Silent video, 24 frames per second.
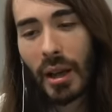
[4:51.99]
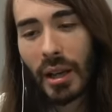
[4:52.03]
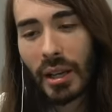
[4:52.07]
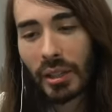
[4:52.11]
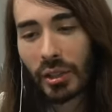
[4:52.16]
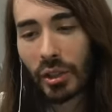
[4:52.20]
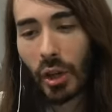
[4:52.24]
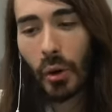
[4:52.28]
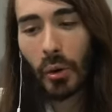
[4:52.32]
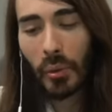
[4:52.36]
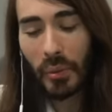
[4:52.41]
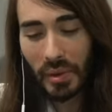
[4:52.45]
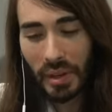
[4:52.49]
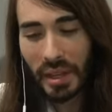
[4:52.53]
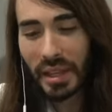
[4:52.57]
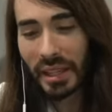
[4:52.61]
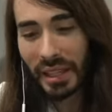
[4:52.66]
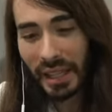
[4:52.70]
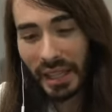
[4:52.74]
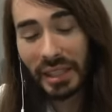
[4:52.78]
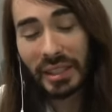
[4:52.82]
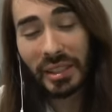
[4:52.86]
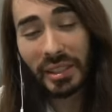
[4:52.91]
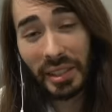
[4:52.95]
So
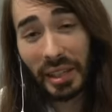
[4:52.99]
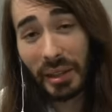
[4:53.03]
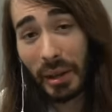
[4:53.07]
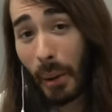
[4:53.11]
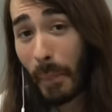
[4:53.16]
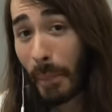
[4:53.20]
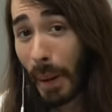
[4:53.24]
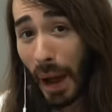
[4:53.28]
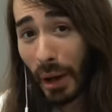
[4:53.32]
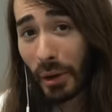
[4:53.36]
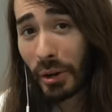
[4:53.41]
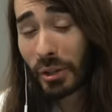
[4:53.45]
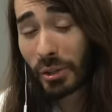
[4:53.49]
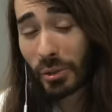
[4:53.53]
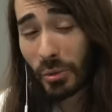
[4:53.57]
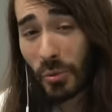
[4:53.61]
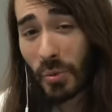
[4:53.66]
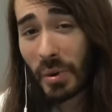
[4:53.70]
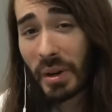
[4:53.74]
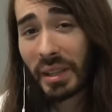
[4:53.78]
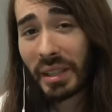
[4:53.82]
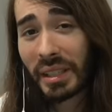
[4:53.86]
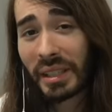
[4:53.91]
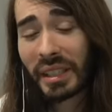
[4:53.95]
it's about as
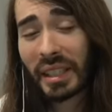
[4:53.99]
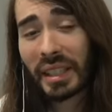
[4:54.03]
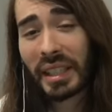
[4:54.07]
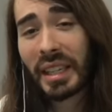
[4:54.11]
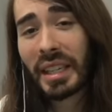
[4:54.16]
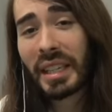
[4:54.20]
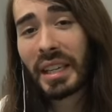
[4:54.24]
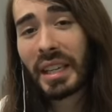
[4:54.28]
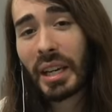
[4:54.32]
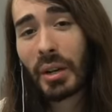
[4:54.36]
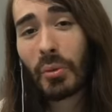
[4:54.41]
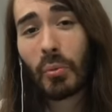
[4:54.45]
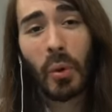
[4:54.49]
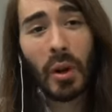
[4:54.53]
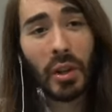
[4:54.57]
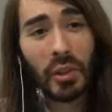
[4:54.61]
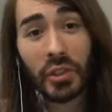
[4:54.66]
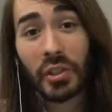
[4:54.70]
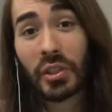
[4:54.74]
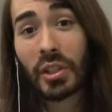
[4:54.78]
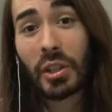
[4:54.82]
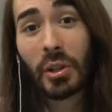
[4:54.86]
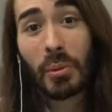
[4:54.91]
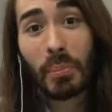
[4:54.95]
real as it can get while
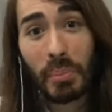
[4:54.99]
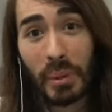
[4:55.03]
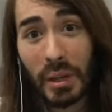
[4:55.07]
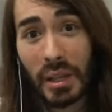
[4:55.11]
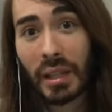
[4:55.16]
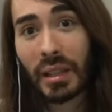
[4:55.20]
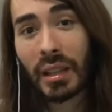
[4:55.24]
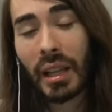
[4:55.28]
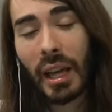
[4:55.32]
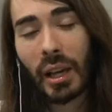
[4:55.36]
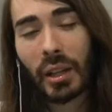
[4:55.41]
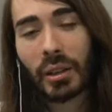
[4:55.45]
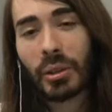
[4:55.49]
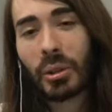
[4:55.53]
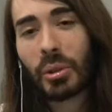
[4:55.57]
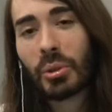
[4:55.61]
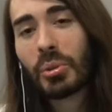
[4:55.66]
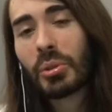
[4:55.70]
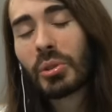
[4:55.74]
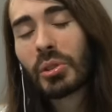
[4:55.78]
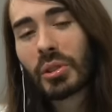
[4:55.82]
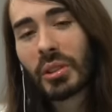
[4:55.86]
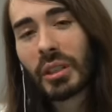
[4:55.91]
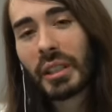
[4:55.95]
still being like
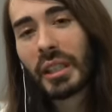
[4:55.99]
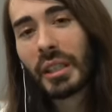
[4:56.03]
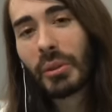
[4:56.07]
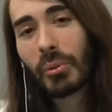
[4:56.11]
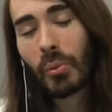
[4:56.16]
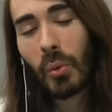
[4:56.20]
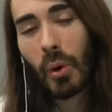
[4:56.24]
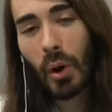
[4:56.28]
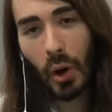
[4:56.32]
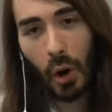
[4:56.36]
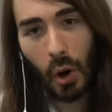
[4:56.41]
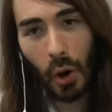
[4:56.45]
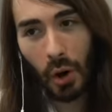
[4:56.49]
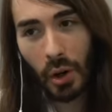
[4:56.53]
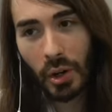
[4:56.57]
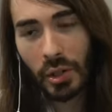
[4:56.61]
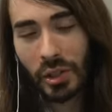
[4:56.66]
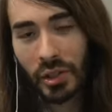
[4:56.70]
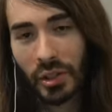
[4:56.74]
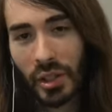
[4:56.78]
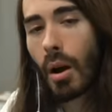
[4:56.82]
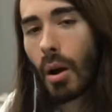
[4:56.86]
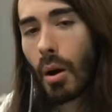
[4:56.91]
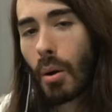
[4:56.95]
loosely
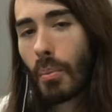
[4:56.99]
rehearsed.